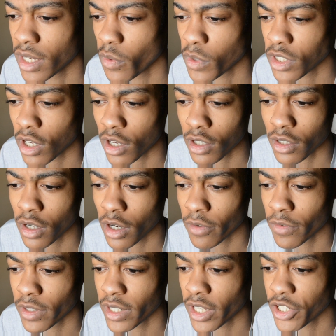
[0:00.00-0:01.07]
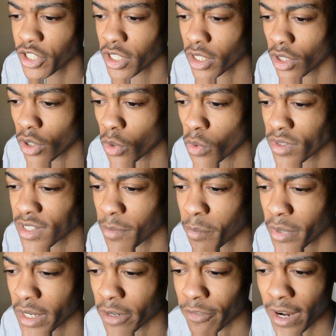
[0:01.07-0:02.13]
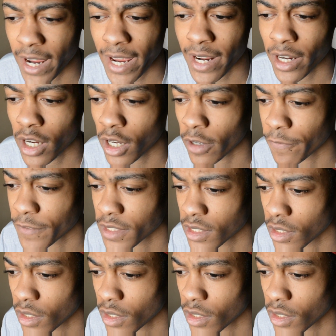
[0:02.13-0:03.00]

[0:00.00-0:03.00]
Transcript: it was uncovered that she owns a pair of handcuffs.